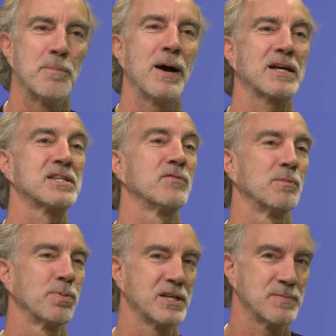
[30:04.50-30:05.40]
packs of
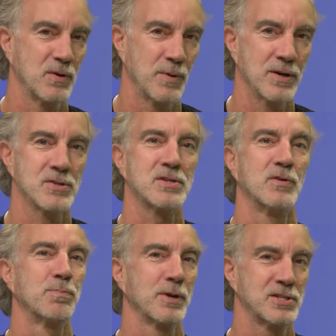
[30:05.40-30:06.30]
replacement wheels to
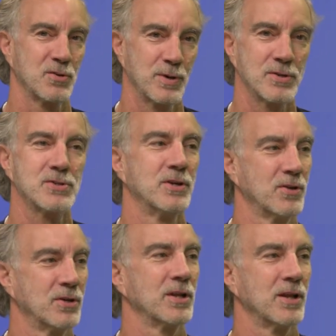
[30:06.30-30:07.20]
replace the wheels on,
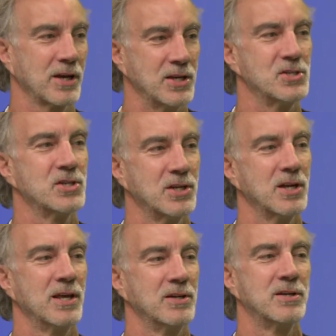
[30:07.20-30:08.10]
on the luggage. That's and,
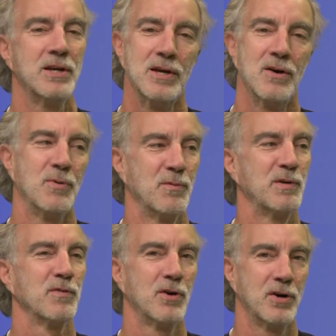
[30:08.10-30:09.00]
true. And That's we, true.
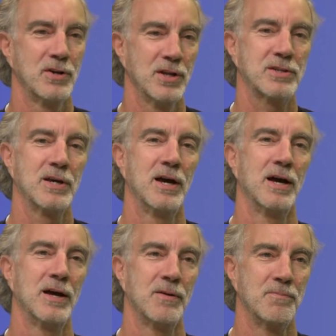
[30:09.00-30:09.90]
We've learned that
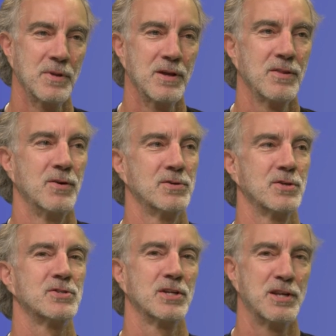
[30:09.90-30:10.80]
uh, there's
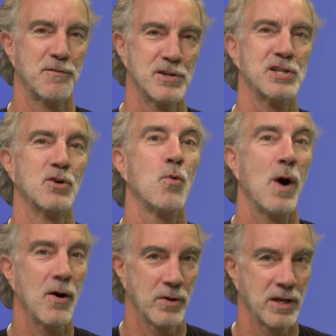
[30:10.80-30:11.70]
there's a difference in
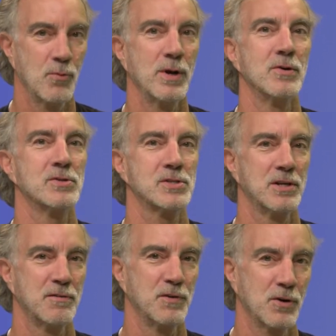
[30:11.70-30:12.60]
quality of wheels, and
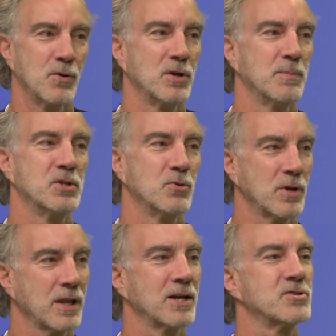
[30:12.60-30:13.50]
if you're going to be doing a
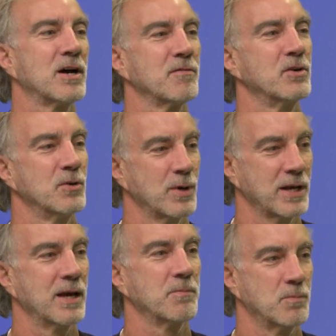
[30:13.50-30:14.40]
lot of traveling, you want to
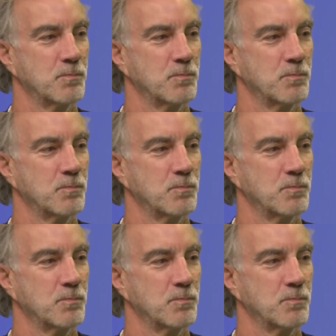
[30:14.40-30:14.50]
get